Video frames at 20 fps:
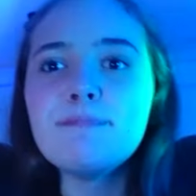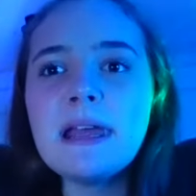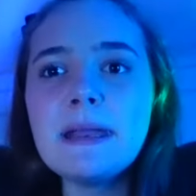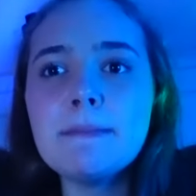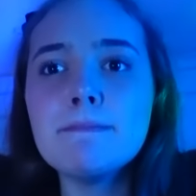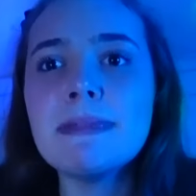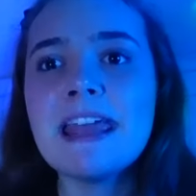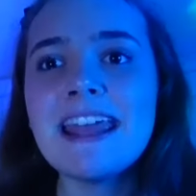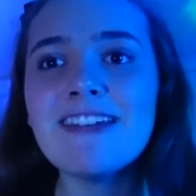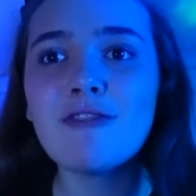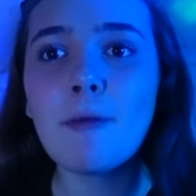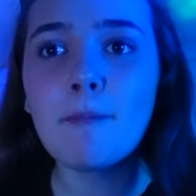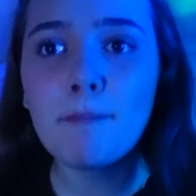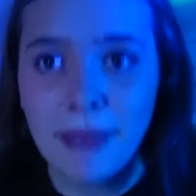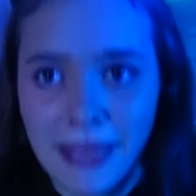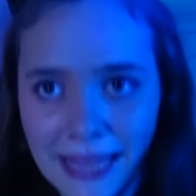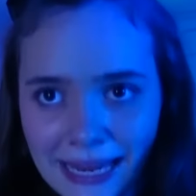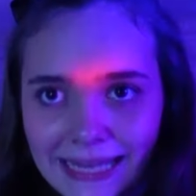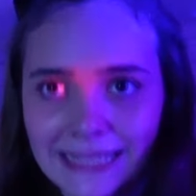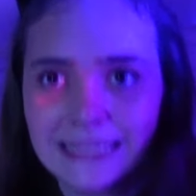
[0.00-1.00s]
been me
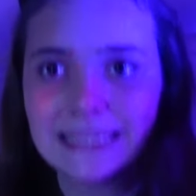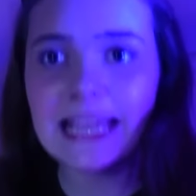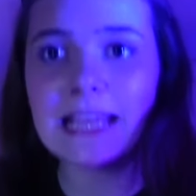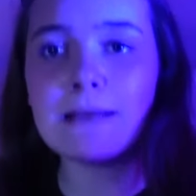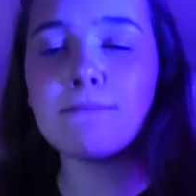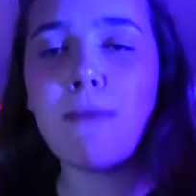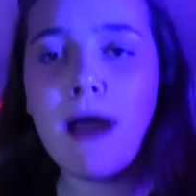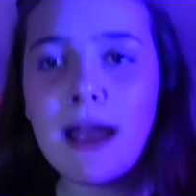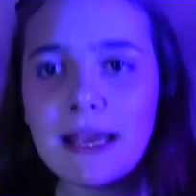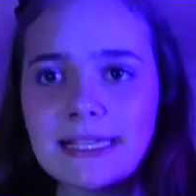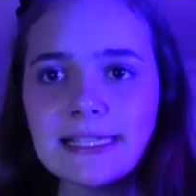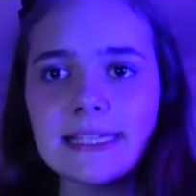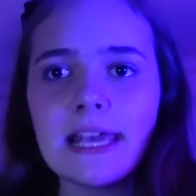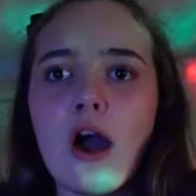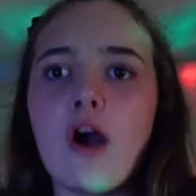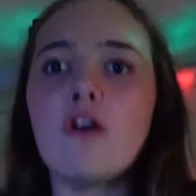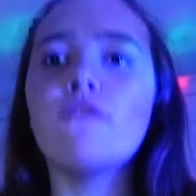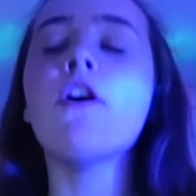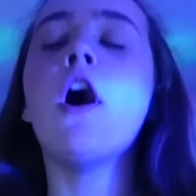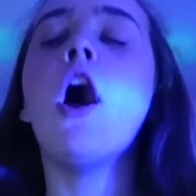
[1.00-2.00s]
repeating
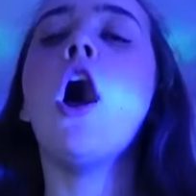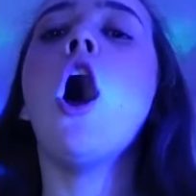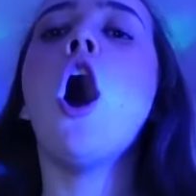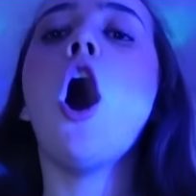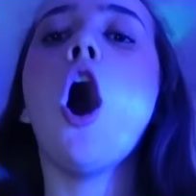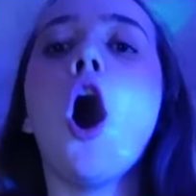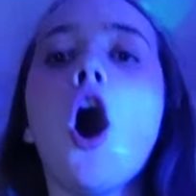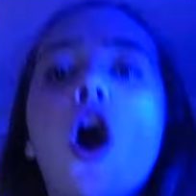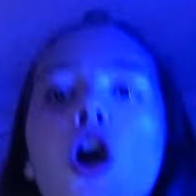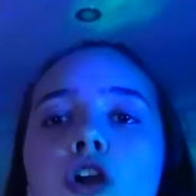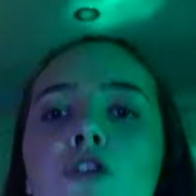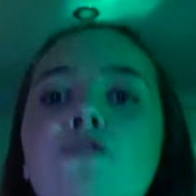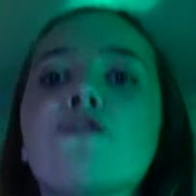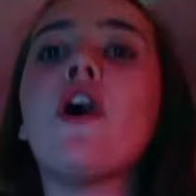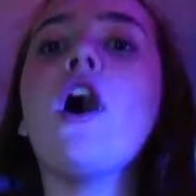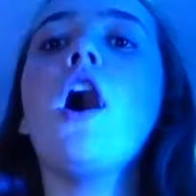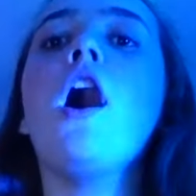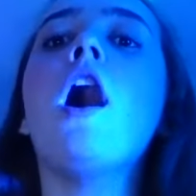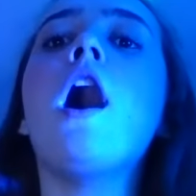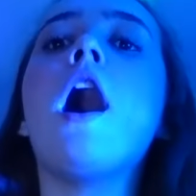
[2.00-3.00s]
myself
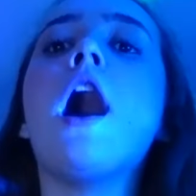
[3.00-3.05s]
over